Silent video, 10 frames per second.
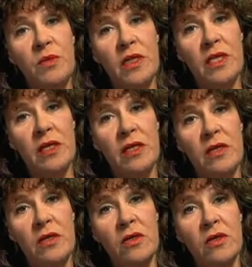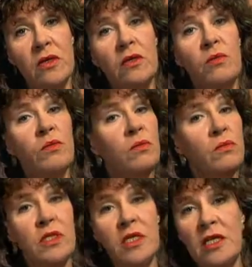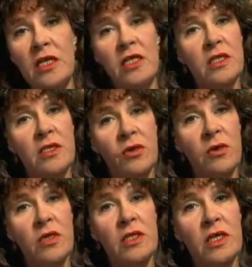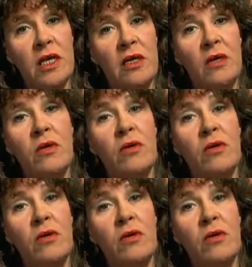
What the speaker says: of material to teach his course in